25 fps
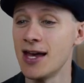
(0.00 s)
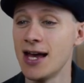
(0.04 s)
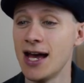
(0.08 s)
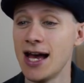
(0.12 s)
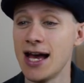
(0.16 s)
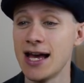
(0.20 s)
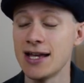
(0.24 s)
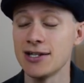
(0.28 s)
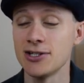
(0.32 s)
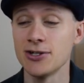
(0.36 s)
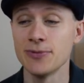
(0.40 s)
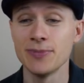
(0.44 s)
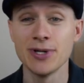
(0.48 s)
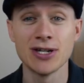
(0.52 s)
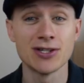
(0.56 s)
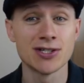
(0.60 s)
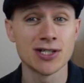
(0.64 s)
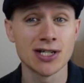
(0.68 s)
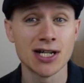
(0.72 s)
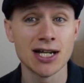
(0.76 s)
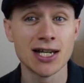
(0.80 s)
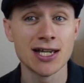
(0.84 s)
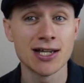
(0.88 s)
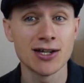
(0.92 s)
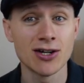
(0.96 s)
and you'll be able
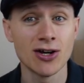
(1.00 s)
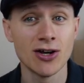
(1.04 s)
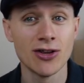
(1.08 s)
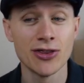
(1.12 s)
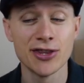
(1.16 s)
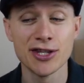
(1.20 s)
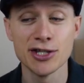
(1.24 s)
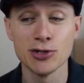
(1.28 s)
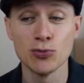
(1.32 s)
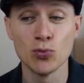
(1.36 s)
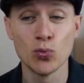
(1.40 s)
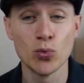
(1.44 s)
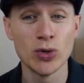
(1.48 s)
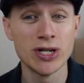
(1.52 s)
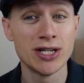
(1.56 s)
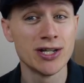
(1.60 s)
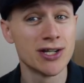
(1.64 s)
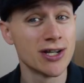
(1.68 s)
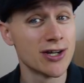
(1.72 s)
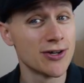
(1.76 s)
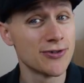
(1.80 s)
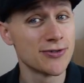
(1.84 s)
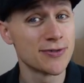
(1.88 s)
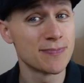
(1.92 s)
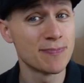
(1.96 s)
to click on the
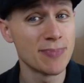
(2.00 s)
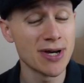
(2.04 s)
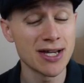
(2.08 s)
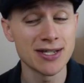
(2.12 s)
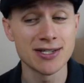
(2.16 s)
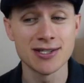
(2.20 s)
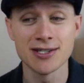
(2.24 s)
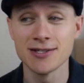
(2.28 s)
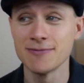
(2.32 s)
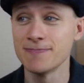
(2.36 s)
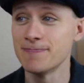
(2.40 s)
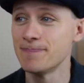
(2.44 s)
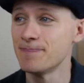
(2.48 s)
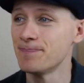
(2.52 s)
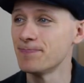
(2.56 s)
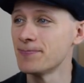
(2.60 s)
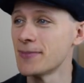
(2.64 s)
Windows button.